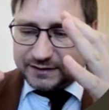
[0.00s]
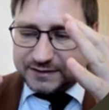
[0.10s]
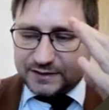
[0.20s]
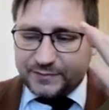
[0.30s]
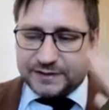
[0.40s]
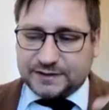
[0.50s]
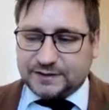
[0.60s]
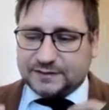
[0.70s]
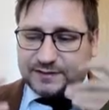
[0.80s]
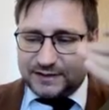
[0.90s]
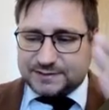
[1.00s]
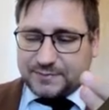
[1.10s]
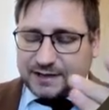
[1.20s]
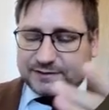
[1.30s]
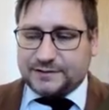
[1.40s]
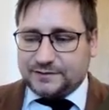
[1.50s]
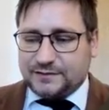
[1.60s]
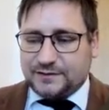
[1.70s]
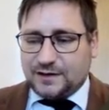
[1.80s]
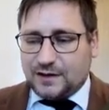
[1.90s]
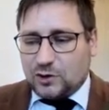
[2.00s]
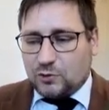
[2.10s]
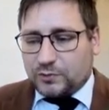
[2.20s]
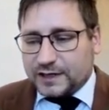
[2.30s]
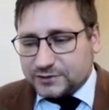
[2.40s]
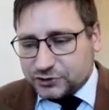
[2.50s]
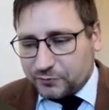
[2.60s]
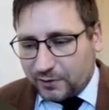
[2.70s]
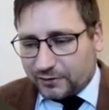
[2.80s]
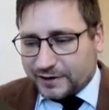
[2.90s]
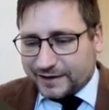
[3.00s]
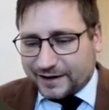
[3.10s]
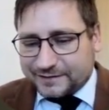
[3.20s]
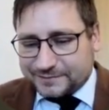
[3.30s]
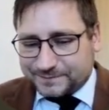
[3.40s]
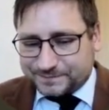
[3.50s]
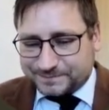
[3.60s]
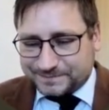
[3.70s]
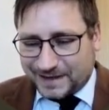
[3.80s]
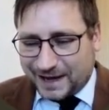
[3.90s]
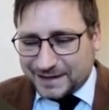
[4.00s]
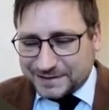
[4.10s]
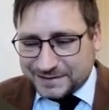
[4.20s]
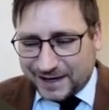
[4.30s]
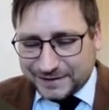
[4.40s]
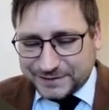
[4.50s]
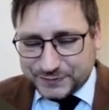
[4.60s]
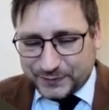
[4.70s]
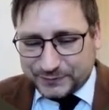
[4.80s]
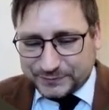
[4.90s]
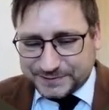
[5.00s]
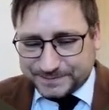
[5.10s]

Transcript: debate in this manner, we can show more again, I suppose.